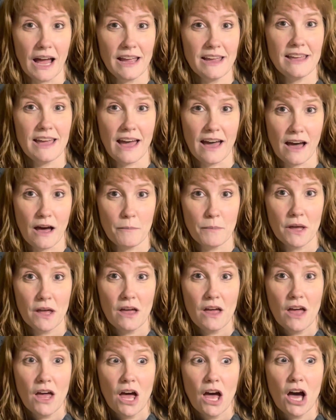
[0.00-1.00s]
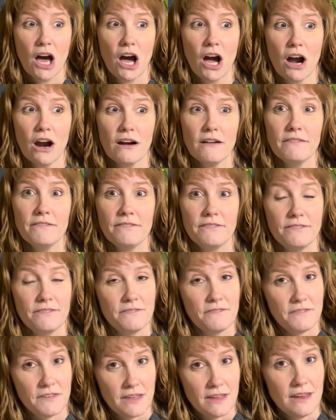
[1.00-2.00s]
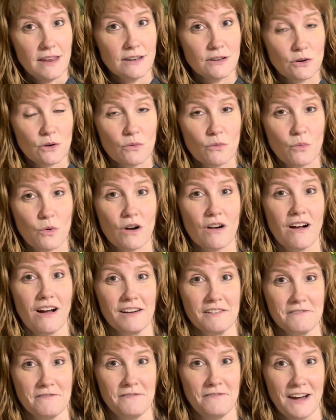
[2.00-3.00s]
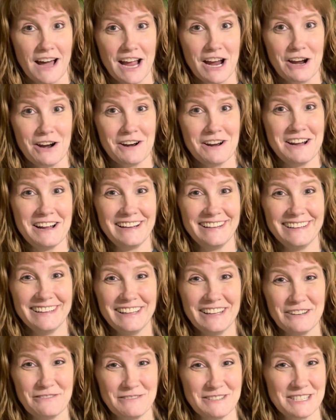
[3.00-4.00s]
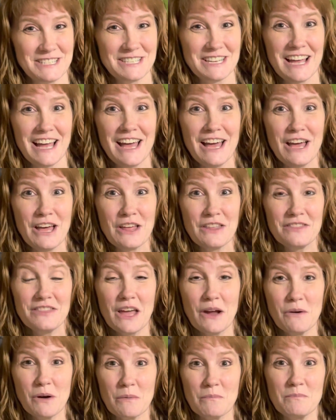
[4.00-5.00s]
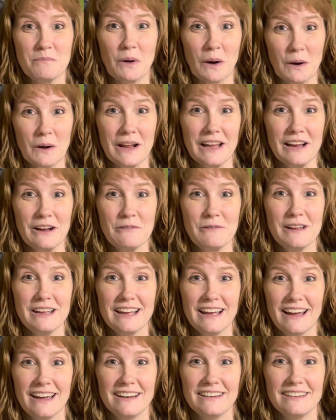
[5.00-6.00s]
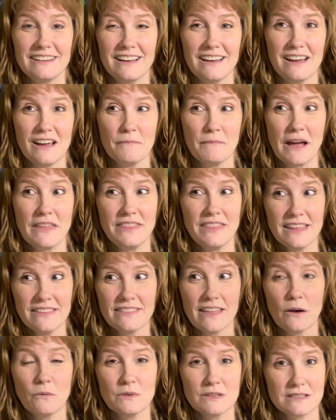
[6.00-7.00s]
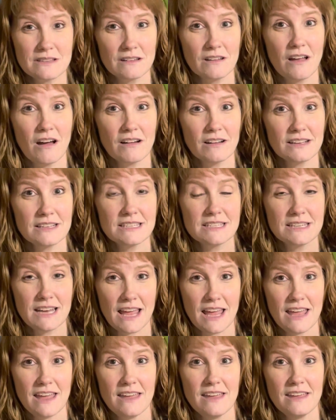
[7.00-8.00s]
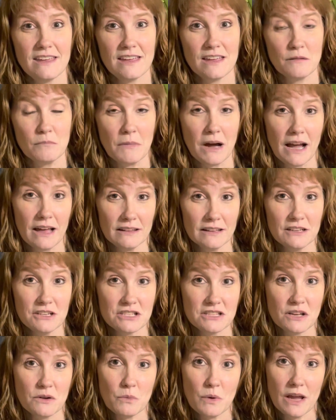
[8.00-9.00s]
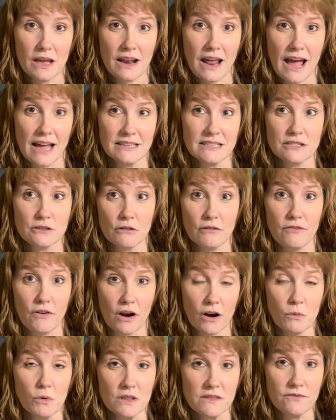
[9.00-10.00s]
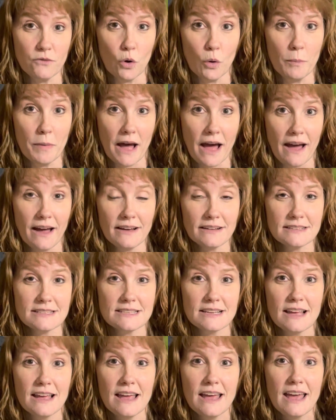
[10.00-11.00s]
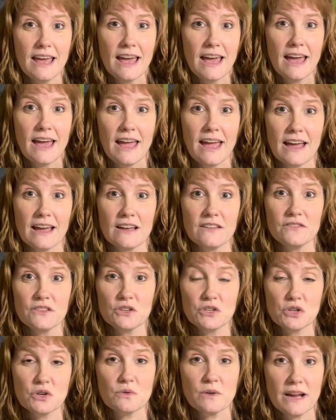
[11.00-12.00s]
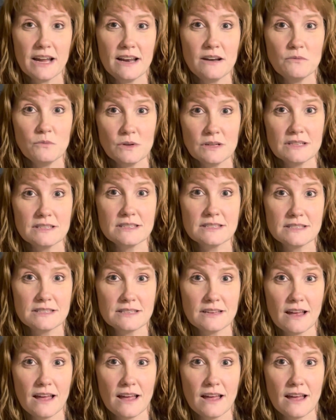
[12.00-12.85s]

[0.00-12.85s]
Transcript: Gap, our feet were on fire. They were burning. We had, I think that was the longest day in mileage that we had had so far with full packs, and the terrain was